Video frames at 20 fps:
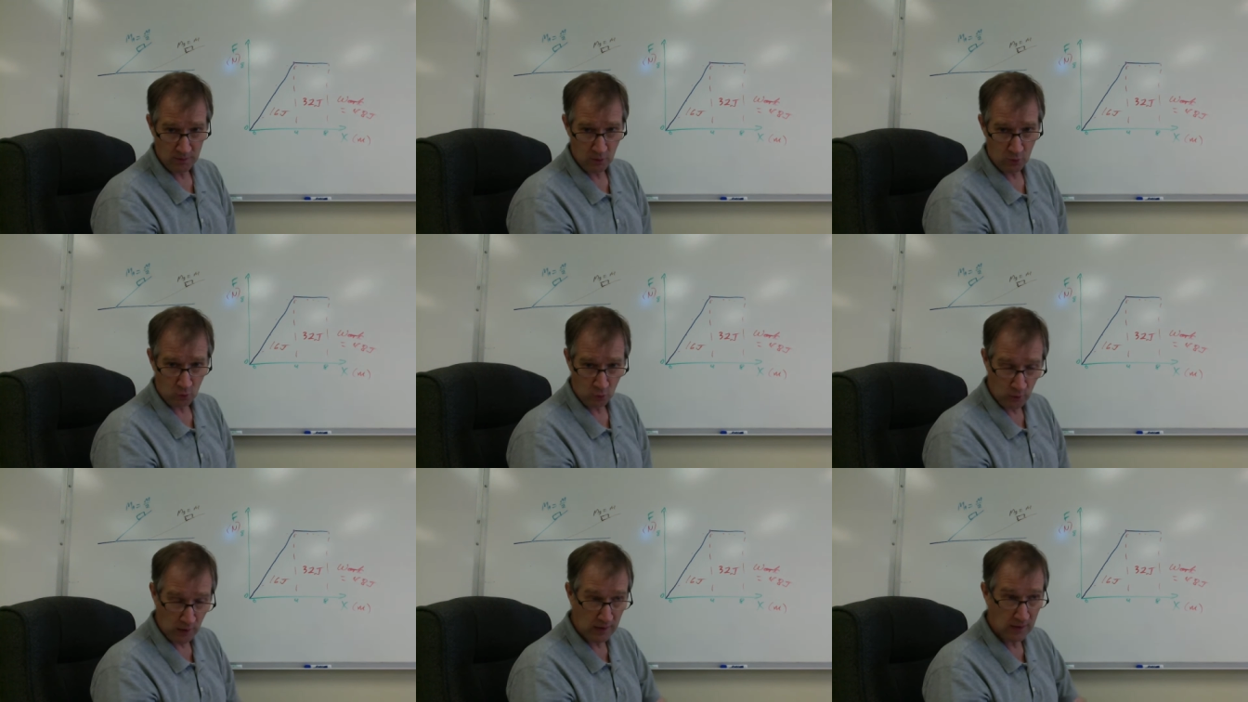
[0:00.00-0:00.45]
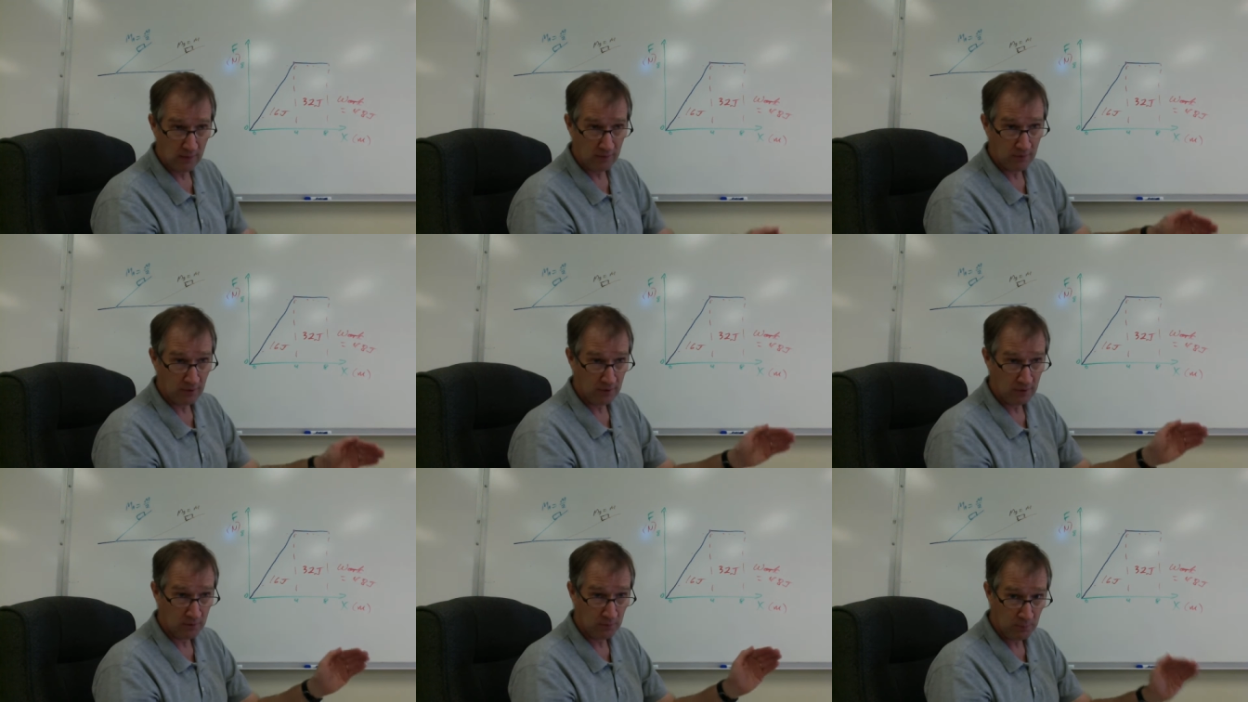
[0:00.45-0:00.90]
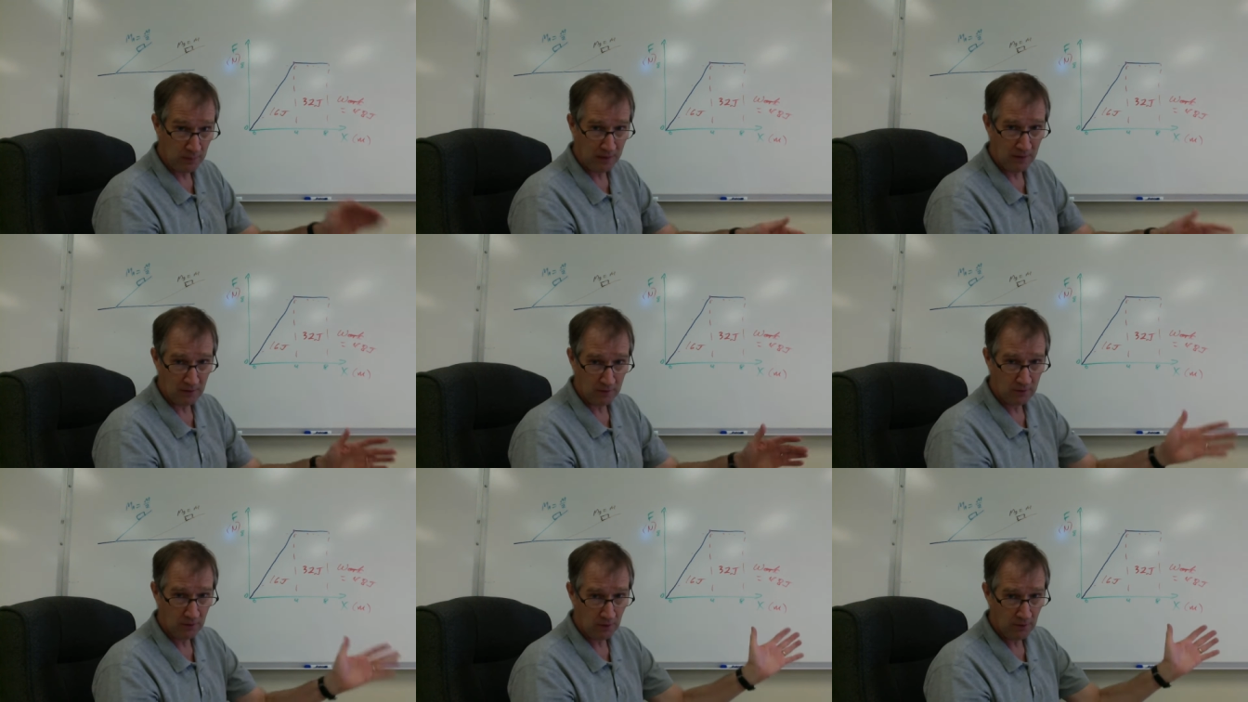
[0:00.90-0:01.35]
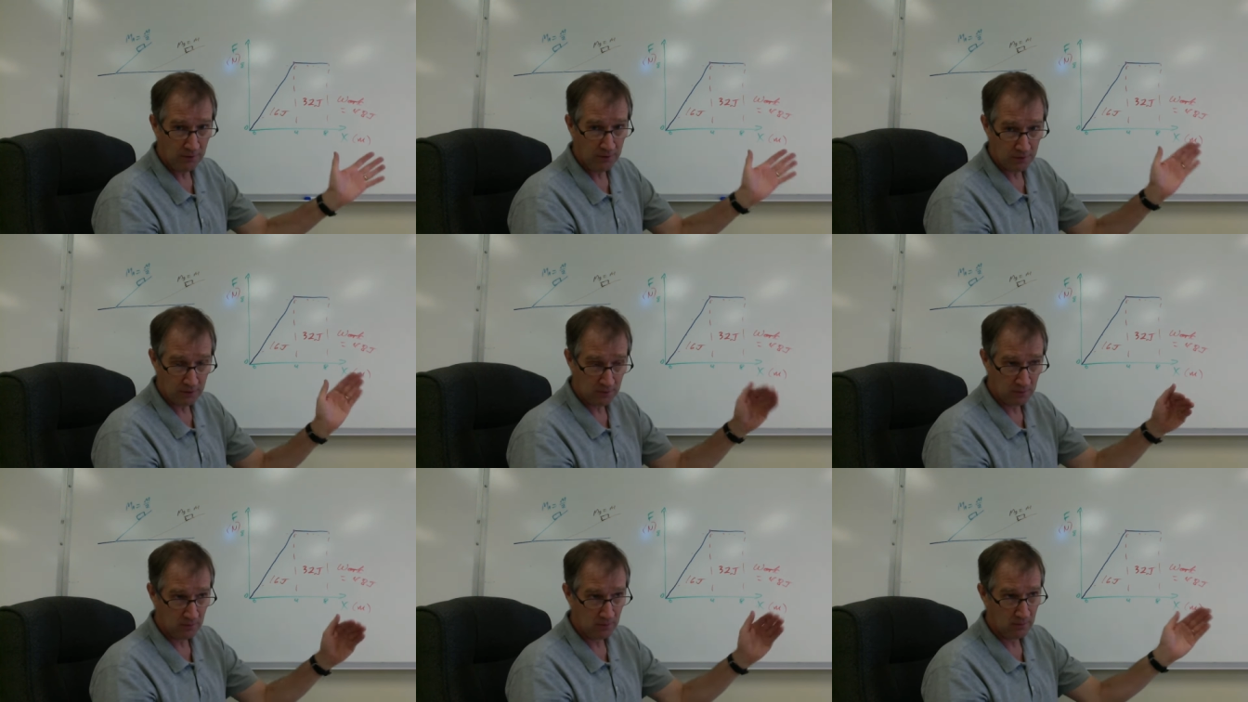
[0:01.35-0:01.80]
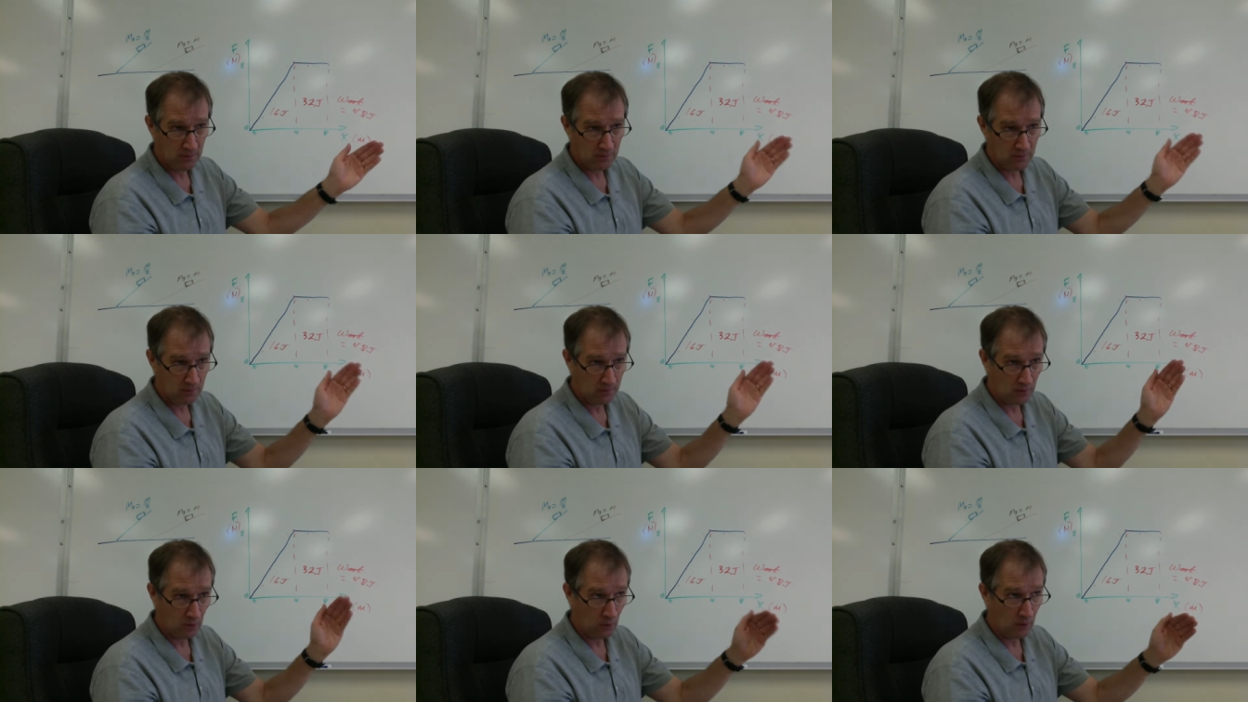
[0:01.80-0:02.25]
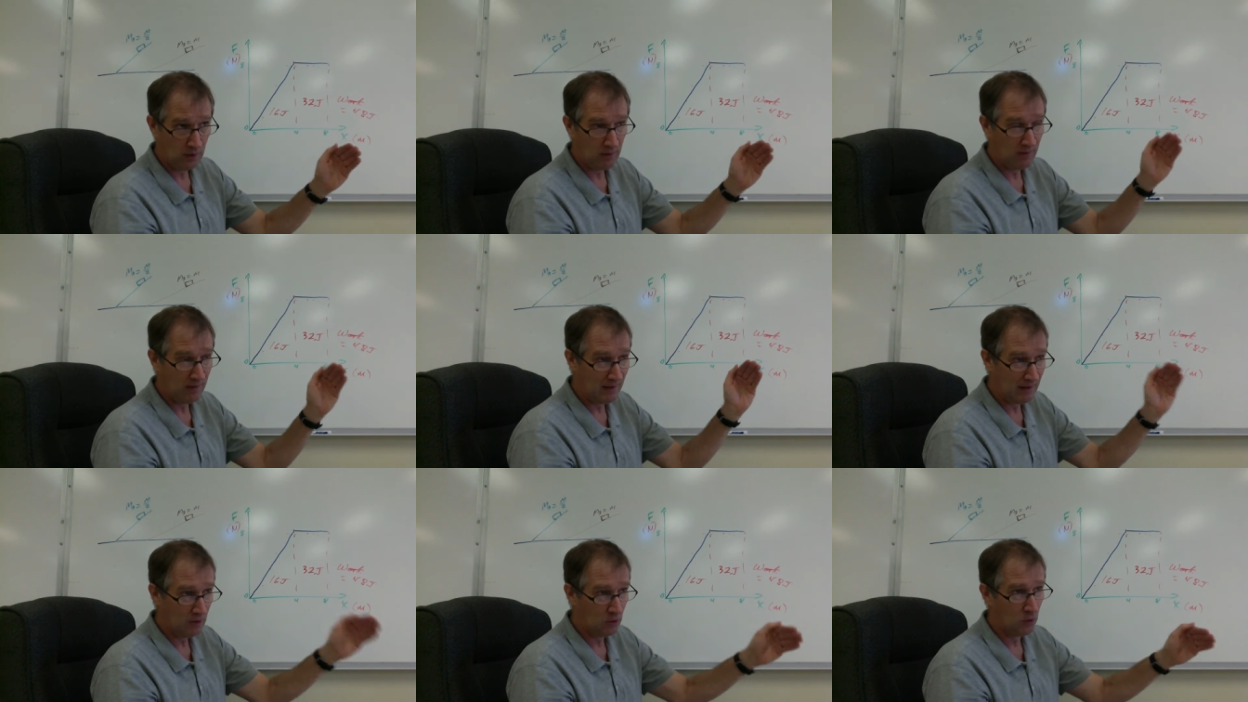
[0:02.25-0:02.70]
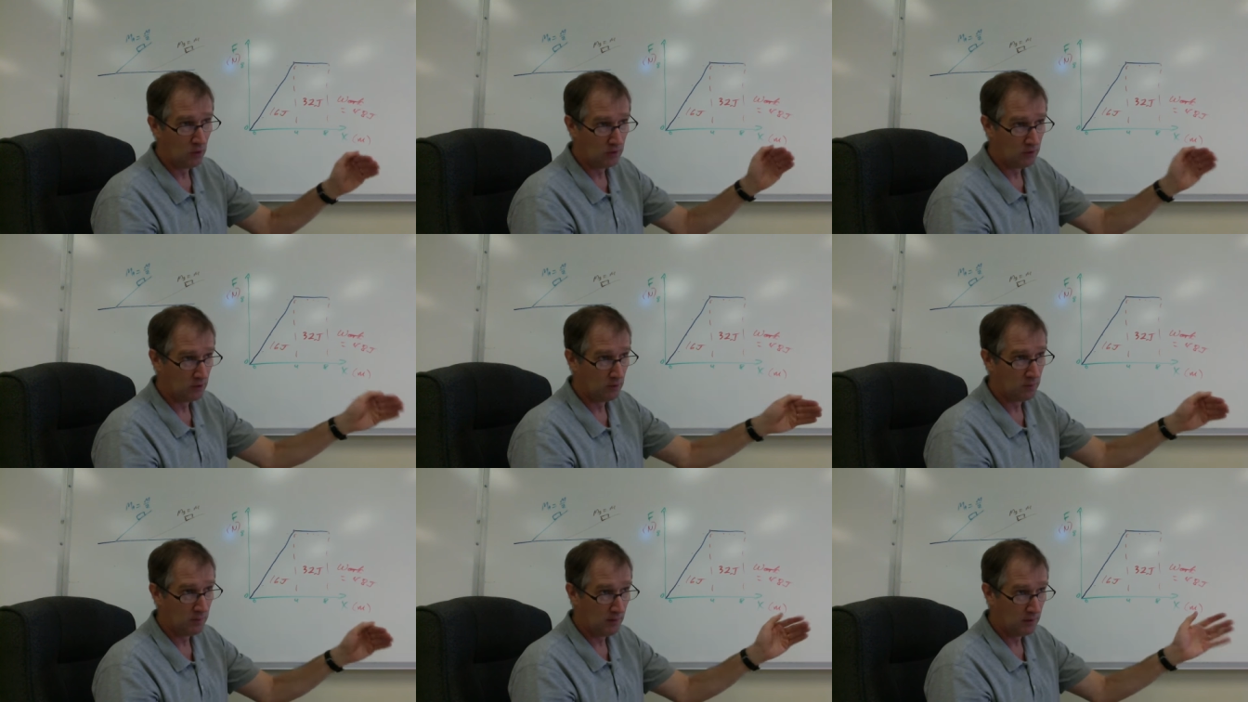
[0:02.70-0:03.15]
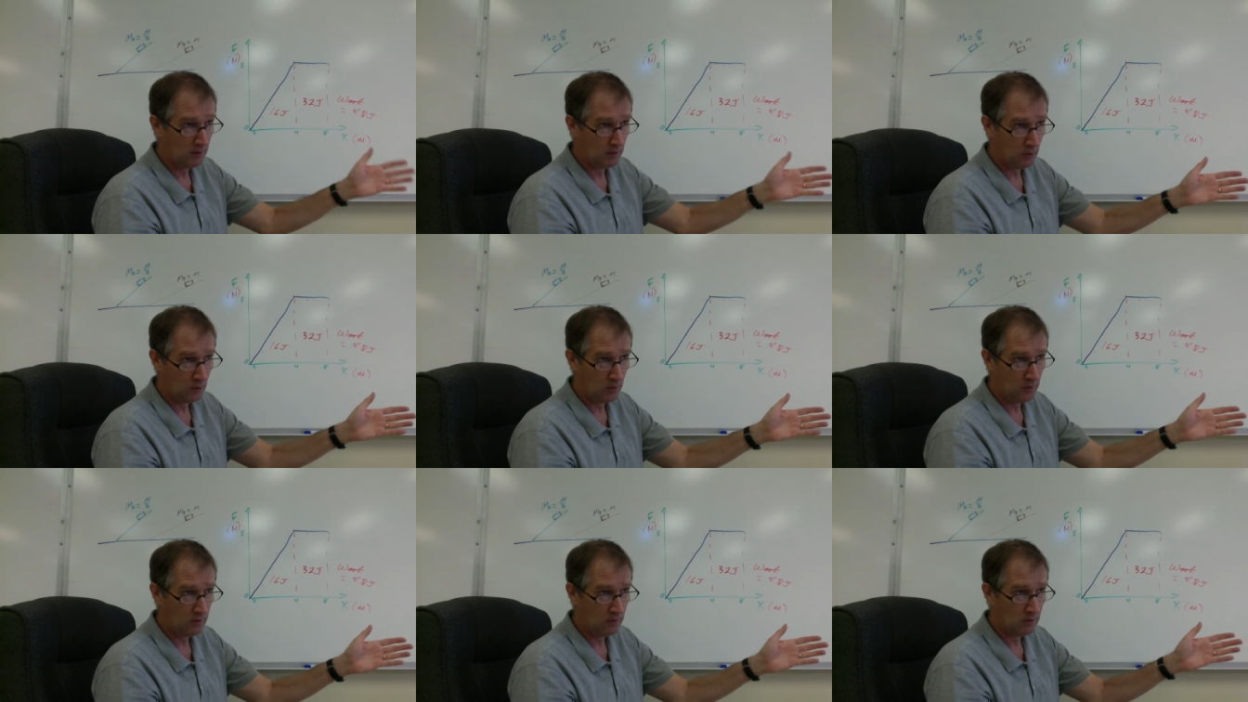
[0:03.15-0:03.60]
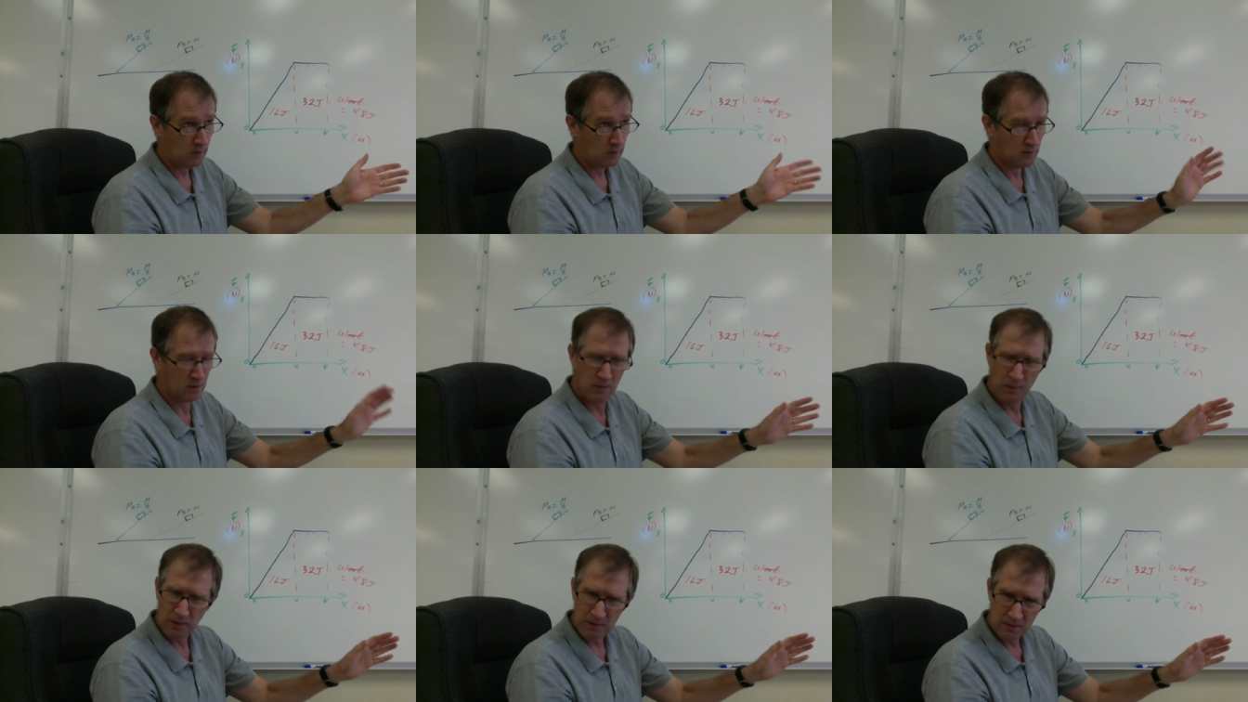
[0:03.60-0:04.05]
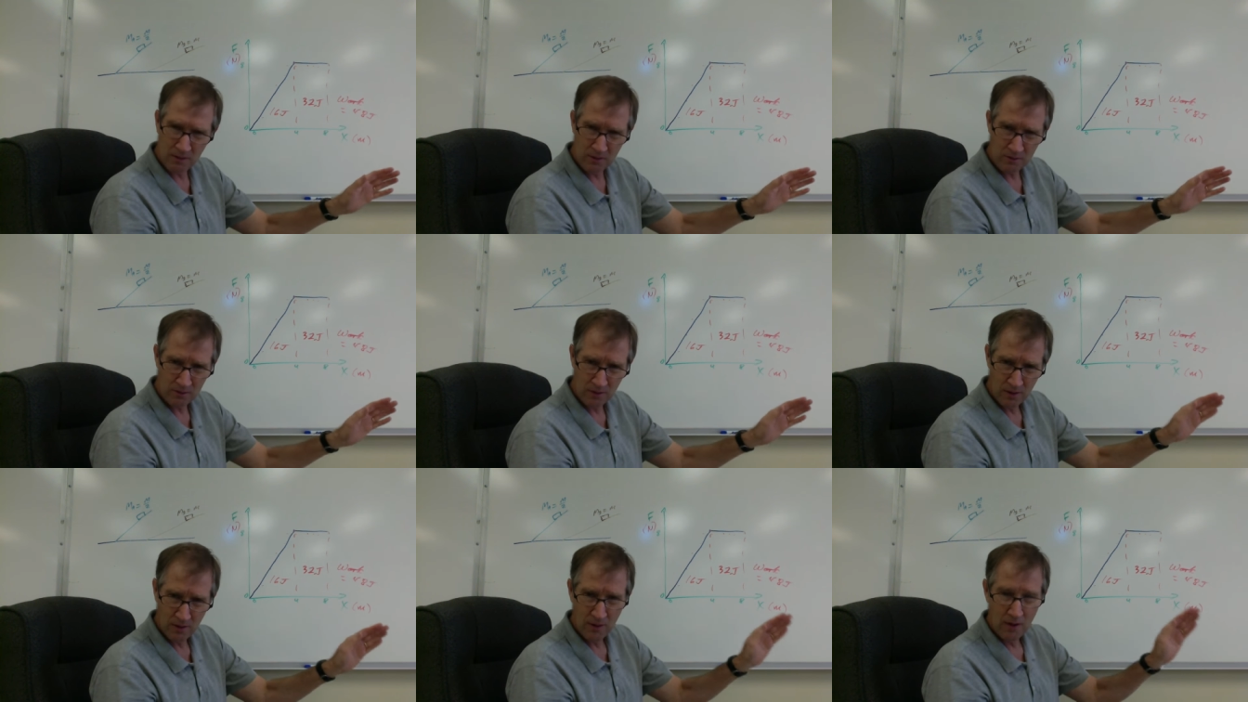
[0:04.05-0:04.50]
The rate of the speed itself is, the rate of the increase in speed is increasing. Does that make sense?